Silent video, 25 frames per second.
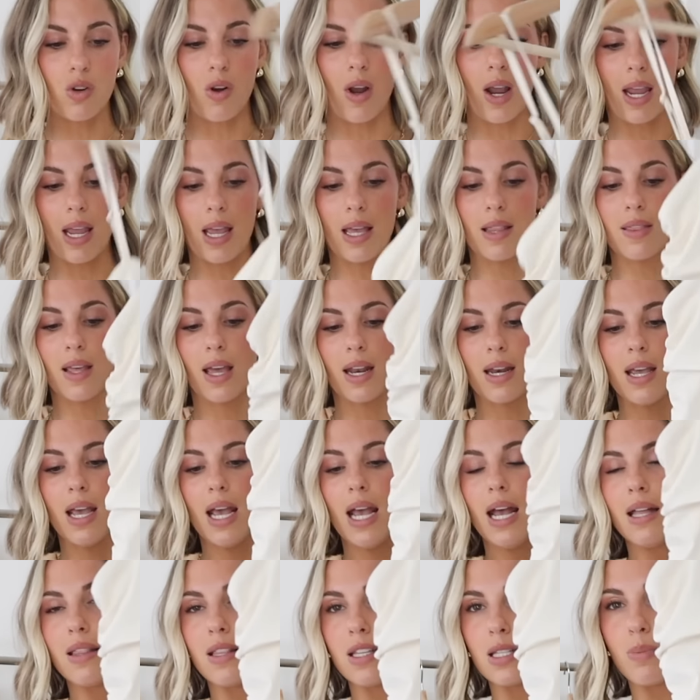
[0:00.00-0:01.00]
great. And then
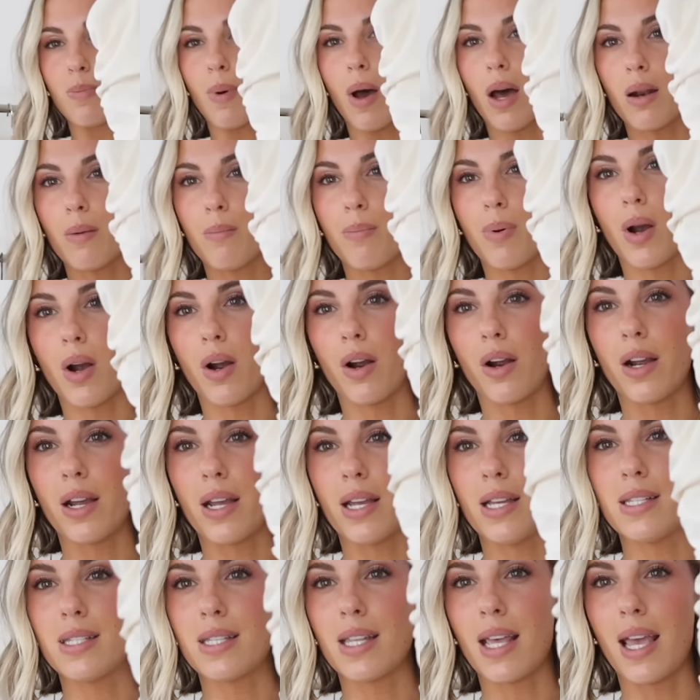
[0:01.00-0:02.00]
this bottom
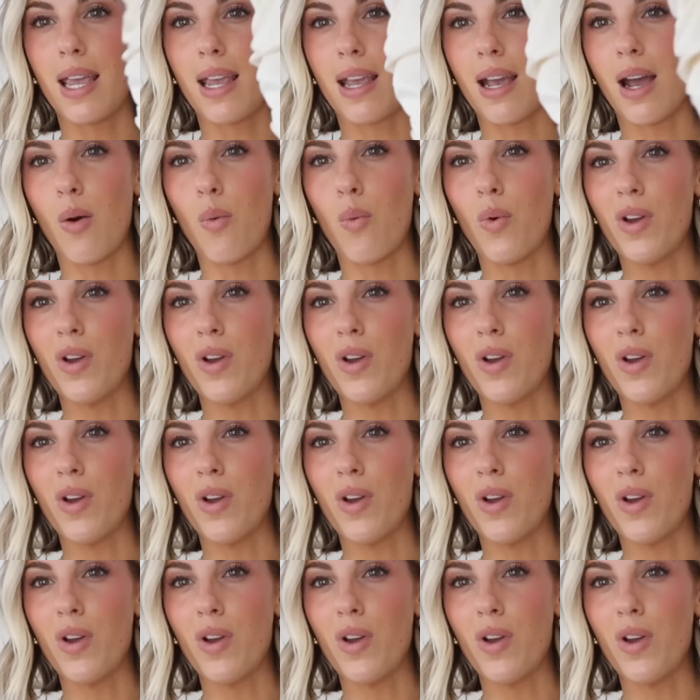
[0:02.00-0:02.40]
part is like a